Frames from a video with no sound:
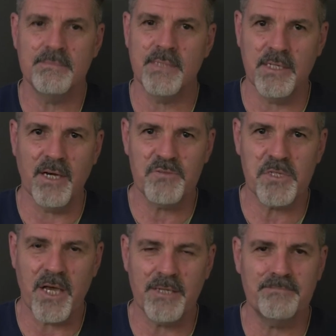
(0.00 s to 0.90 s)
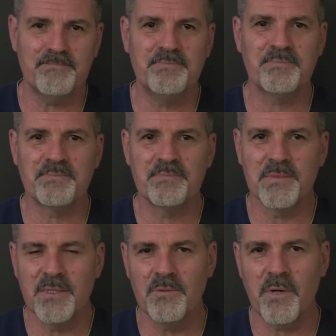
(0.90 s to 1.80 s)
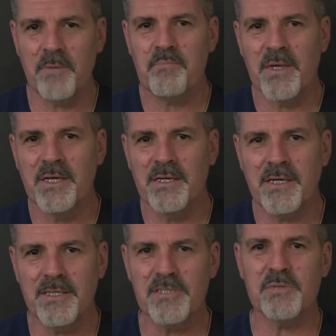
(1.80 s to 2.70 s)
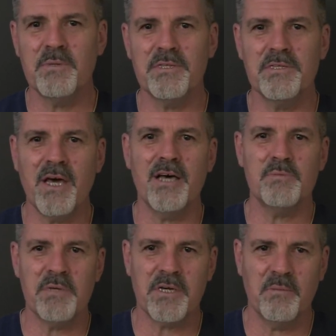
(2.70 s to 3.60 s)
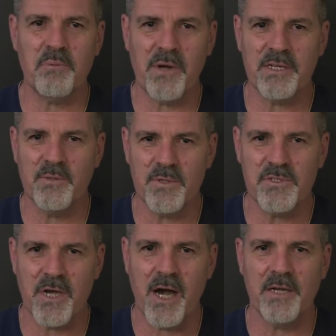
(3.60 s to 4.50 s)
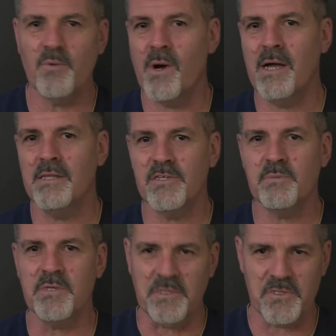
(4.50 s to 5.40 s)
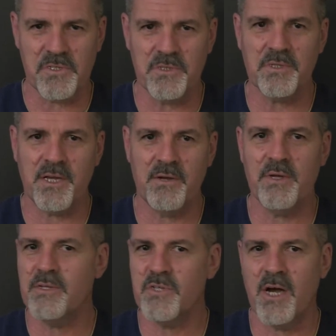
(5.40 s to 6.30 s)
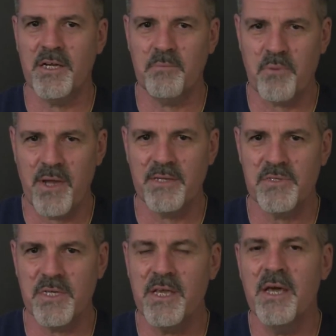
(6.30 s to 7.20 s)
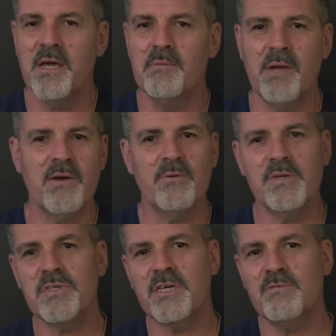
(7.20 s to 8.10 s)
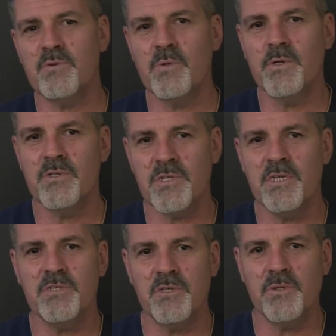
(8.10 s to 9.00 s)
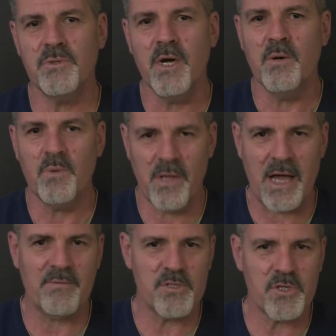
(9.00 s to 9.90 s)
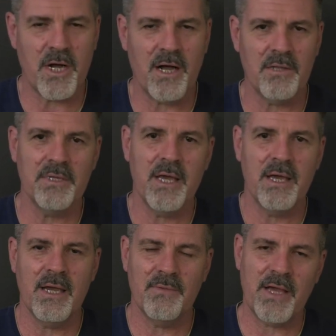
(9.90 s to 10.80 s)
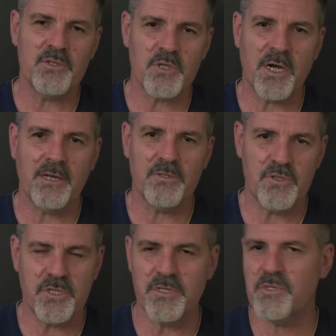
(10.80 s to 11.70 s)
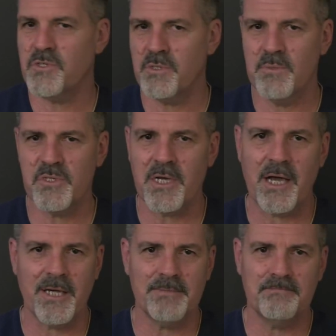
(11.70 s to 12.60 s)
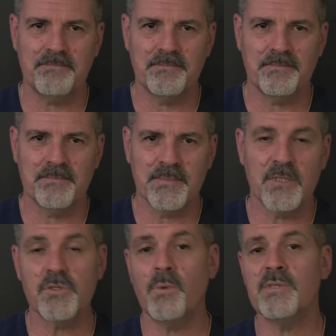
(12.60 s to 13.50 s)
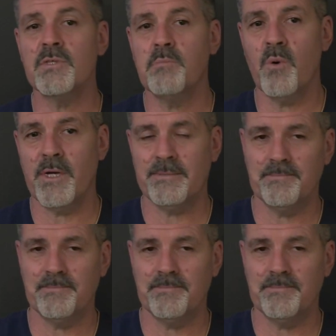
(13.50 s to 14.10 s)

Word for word: Enough said. Well, Elizabeth does become pregnant with John, and while Elizabeth is still carrying John in pregnancy, Mary receives word she too will have a child, and that child is Jesus the Messiah. So, what's the point?